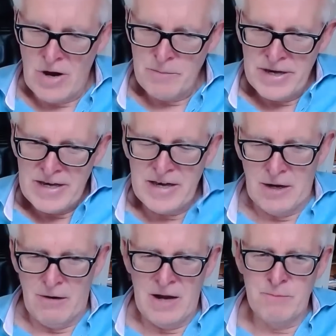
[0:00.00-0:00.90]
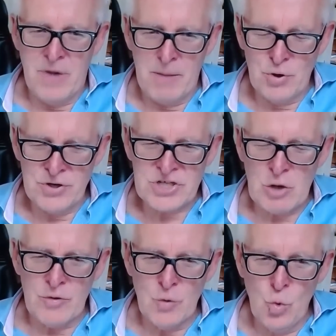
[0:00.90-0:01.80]
I'd be you know I'd I'd put a
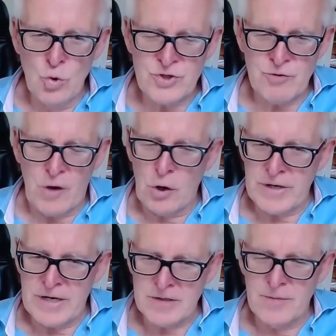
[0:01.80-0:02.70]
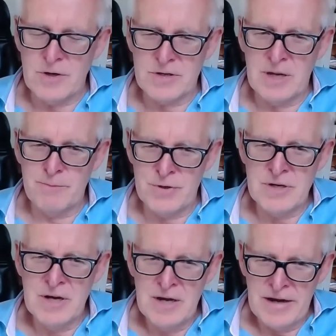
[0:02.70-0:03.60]
toe in the water at the long end of the market,
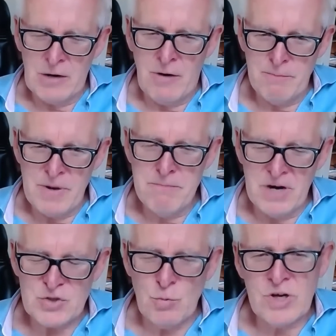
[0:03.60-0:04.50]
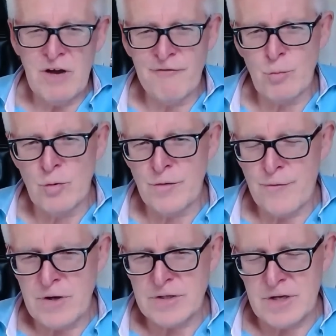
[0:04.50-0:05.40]
but you know I'd be much yeah. more comfortable with the
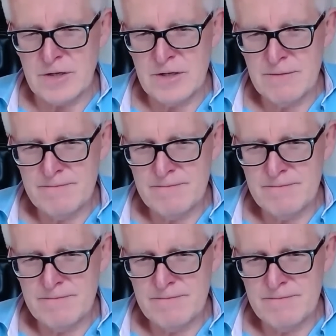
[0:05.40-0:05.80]
front end.